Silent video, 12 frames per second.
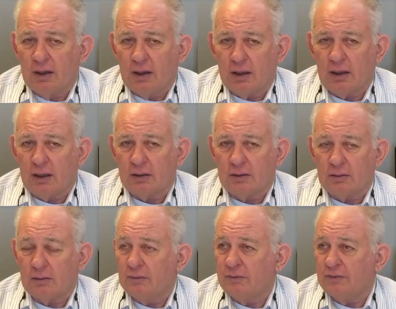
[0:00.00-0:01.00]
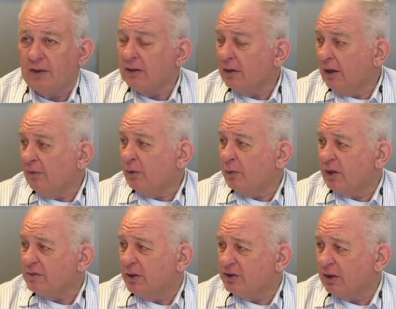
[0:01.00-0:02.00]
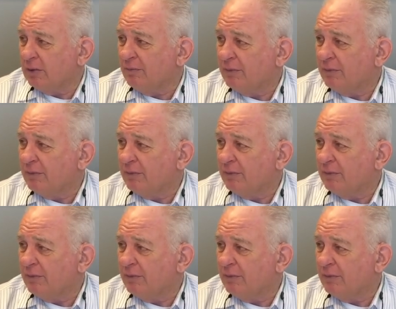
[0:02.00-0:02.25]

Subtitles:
And fell in love with West Michigan.